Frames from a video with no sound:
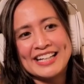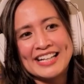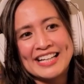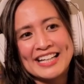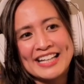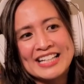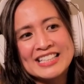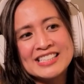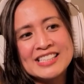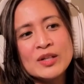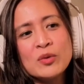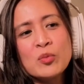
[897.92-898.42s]

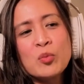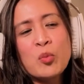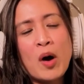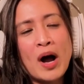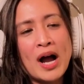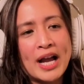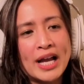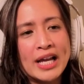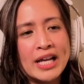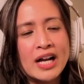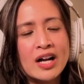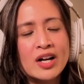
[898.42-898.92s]
Is it
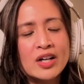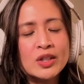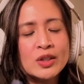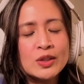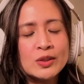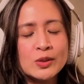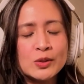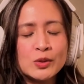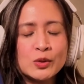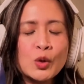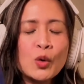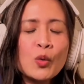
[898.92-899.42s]

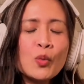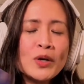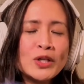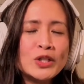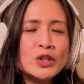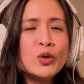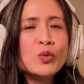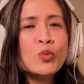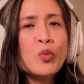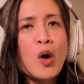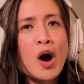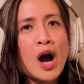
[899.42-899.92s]
so when
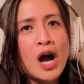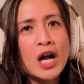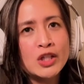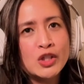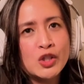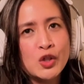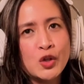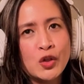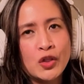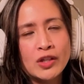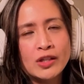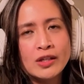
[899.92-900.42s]
you
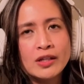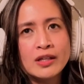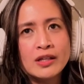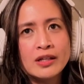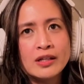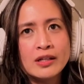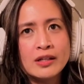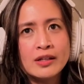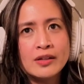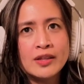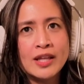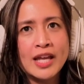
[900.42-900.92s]
watch
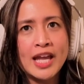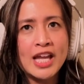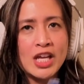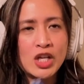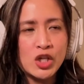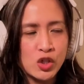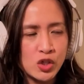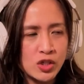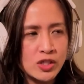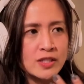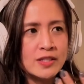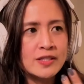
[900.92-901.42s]

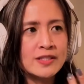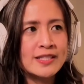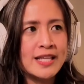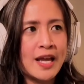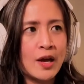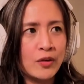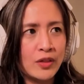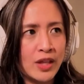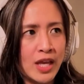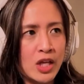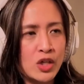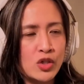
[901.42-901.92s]
the
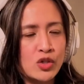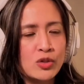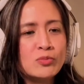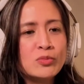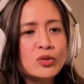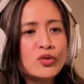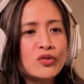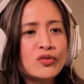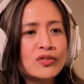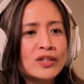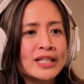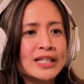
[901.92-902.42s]
South Asian
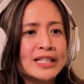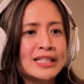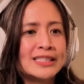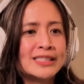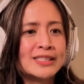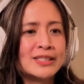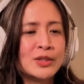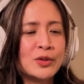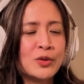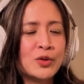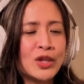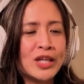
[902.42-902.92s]
movies,
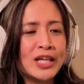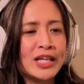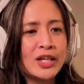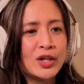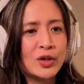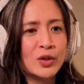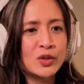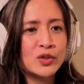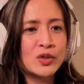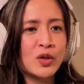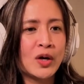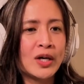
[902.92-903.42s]
do you think
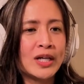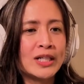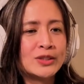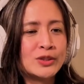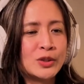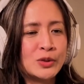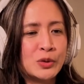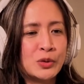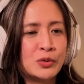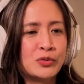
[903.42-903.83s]
you're starting to do